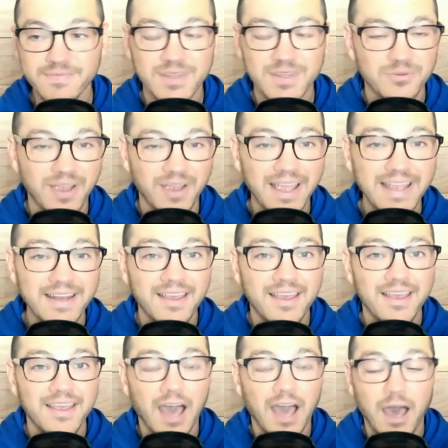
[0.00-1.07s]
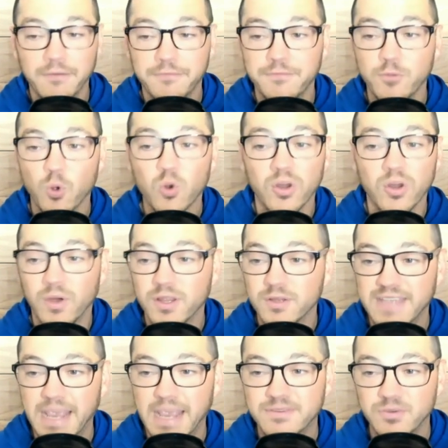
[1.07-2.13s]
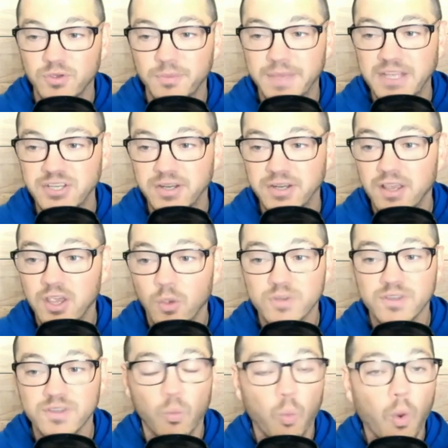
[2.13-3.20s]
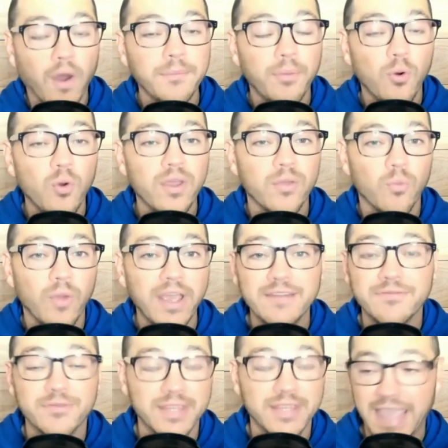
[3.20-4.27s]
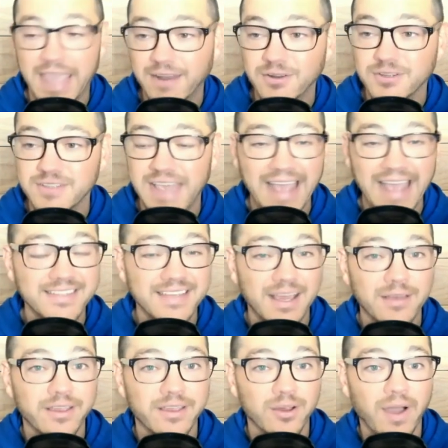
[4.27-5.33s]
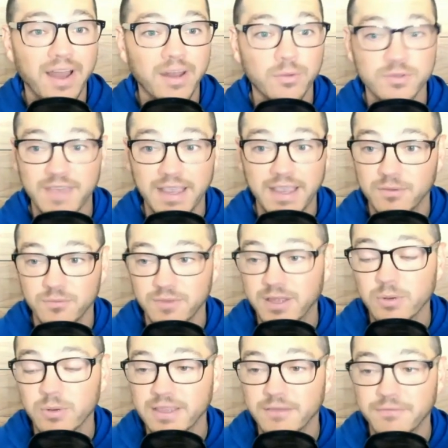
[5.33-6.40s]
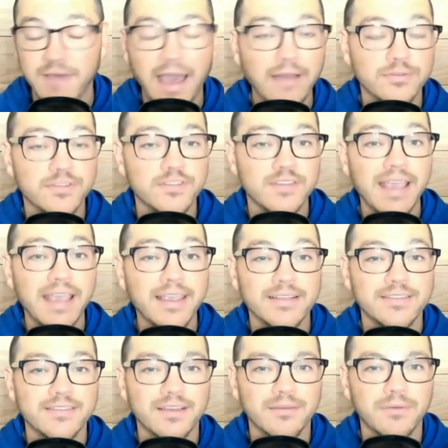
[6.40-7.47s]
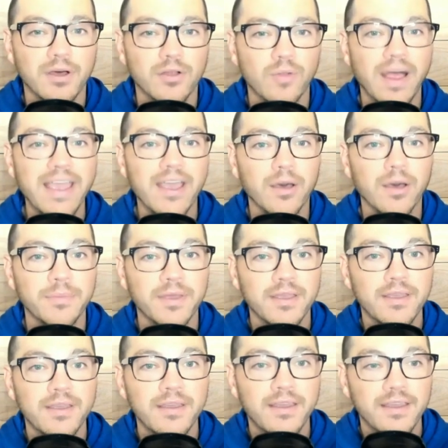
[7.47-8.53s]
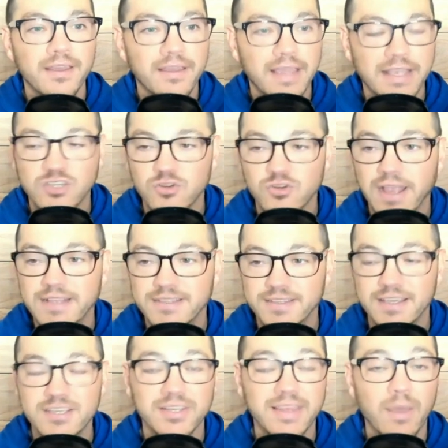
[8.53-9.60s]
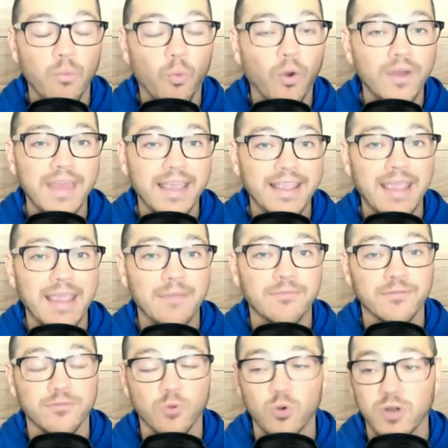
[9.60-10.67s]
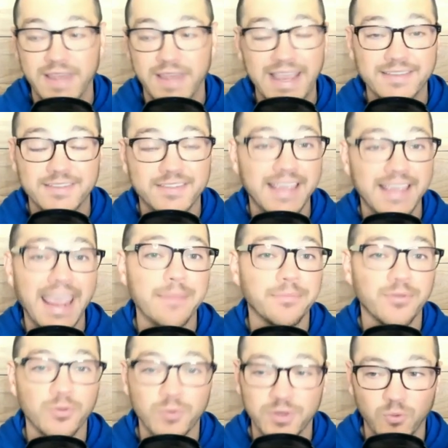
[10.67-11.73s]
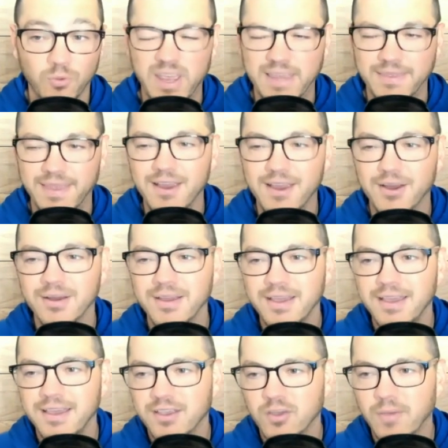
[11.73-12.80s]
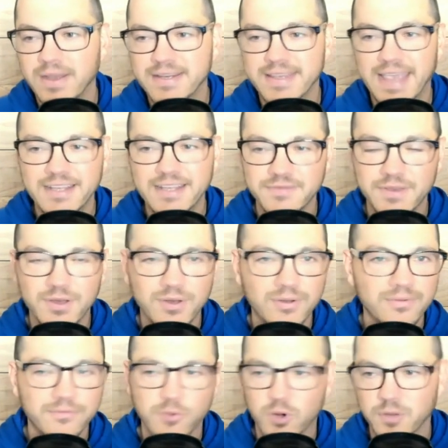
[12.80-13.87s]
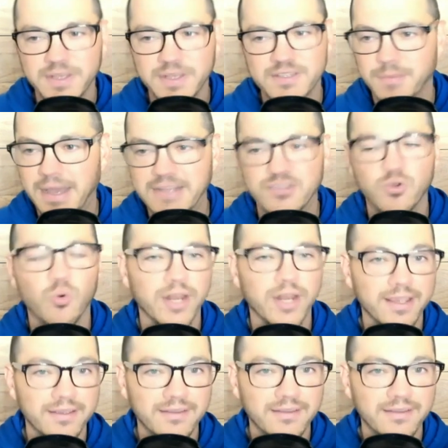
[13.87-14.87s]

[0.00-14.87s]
right? Florida, one of those games that we mentioned, was a 1-point win for the Gators at South Carolina. It was like literally in the final seconds, a layup in transition that won that game for Florida. They escaped with a win there. Go back to Gainesville, Florida beats them by 20.